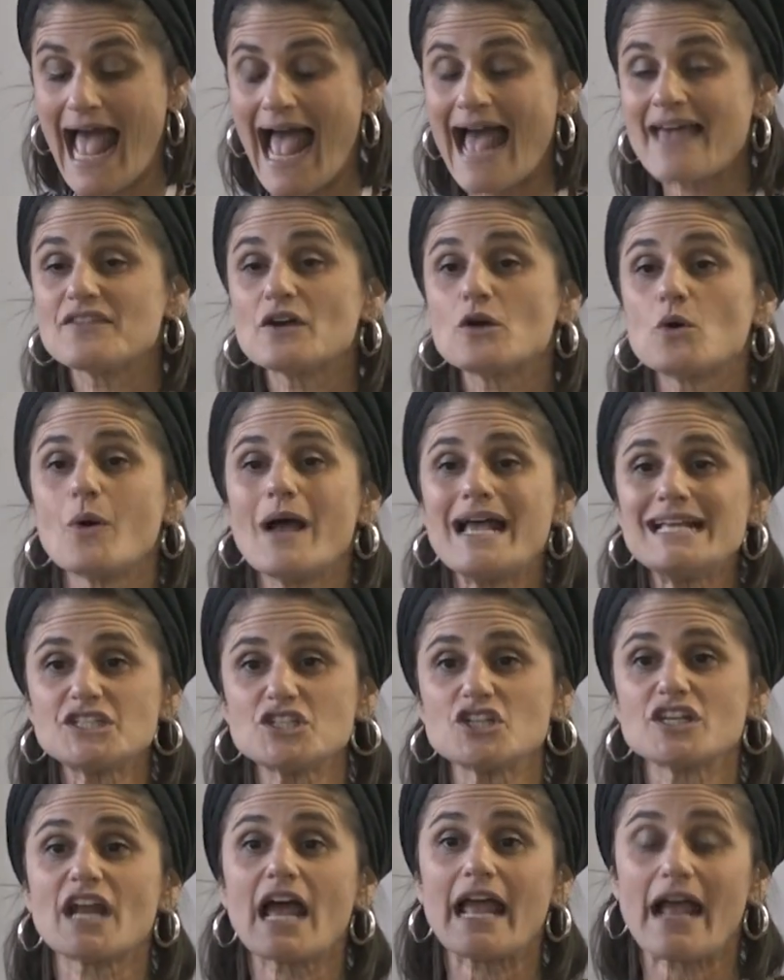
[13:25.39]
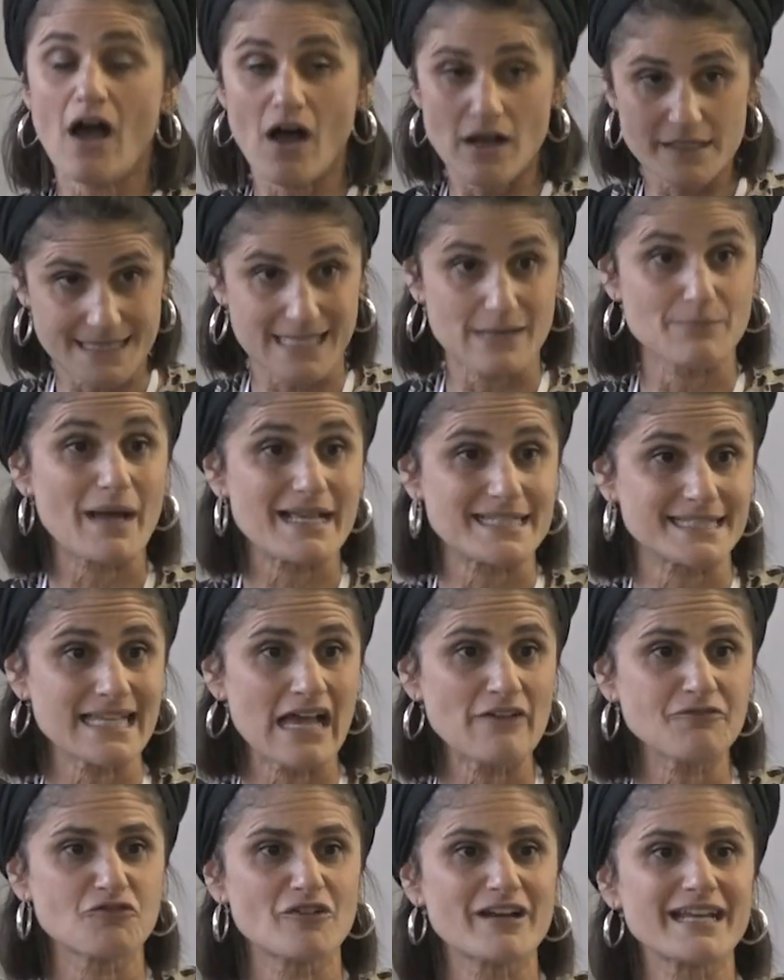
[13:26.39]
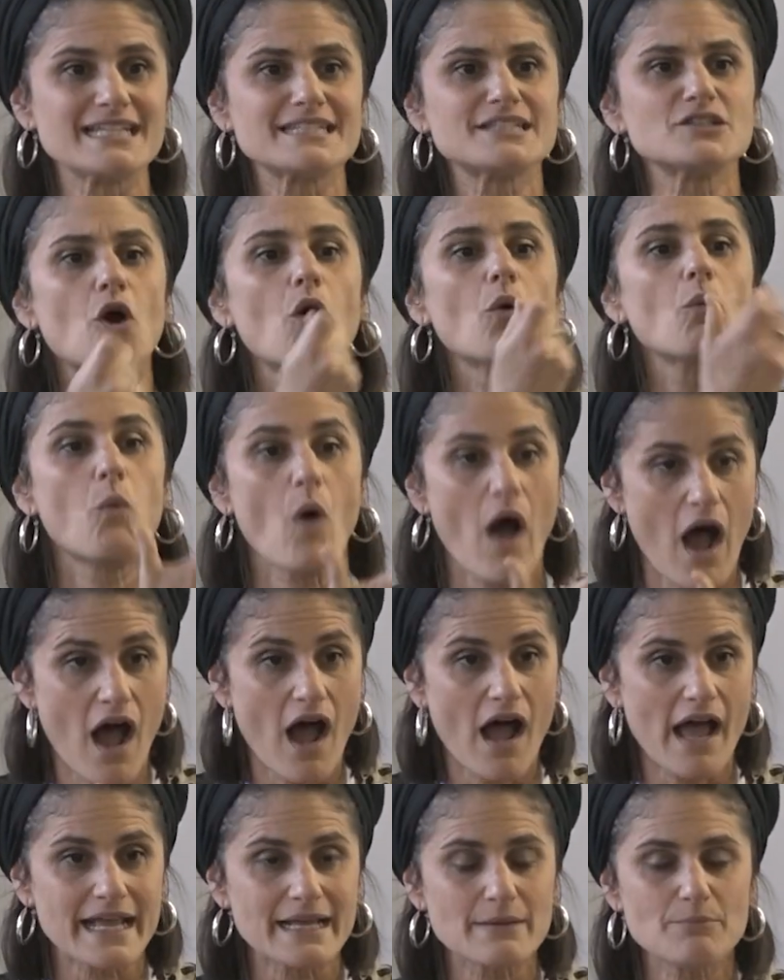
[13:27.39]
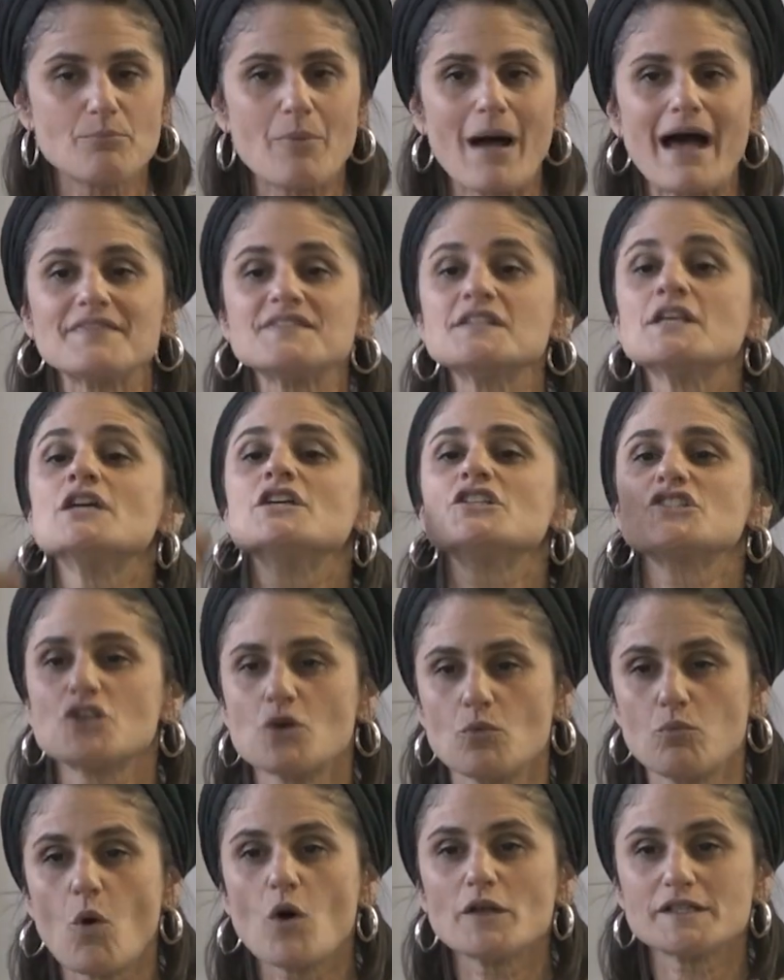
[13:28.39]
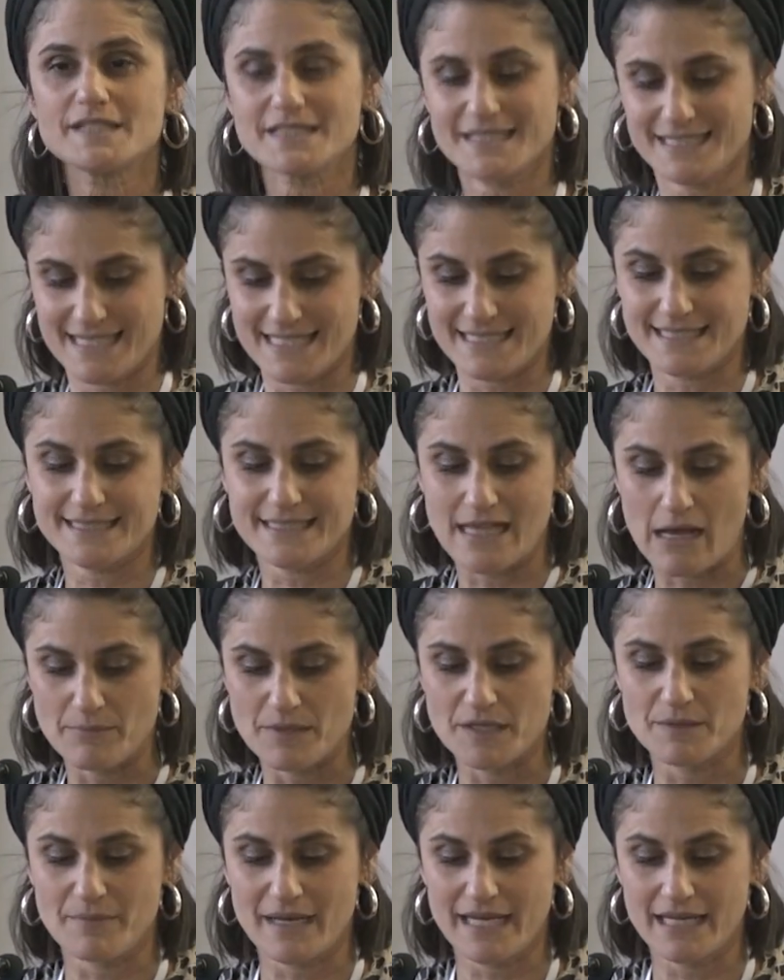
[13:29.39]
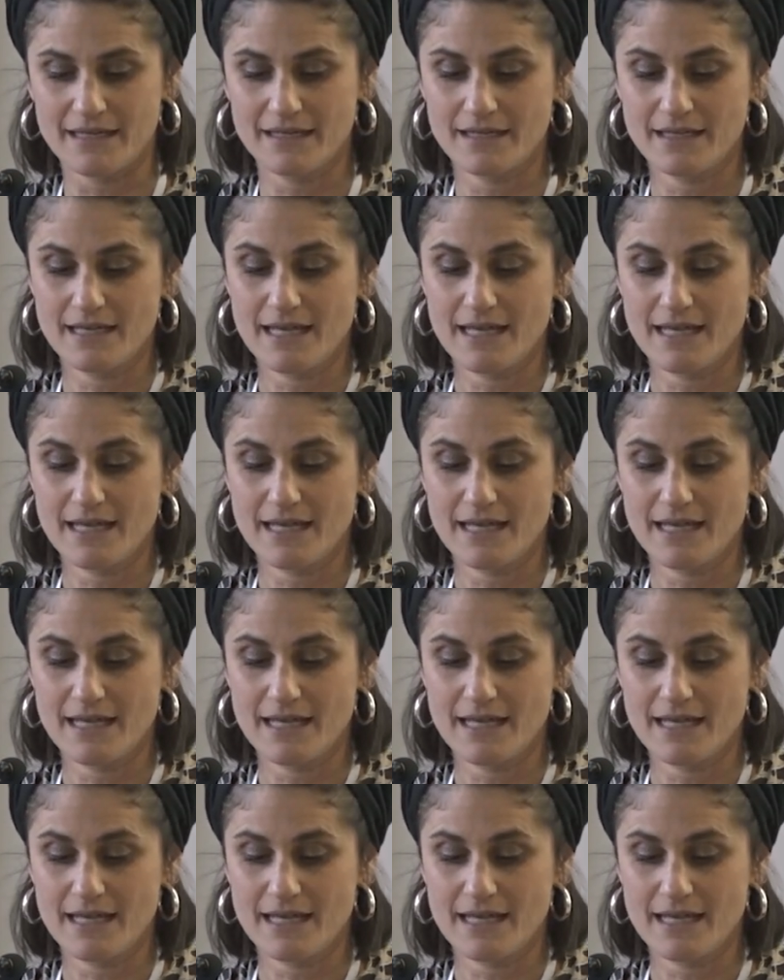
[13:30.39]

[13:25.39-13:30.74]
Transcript: And the question I ask in my suffering is not why, but to what does this summon me?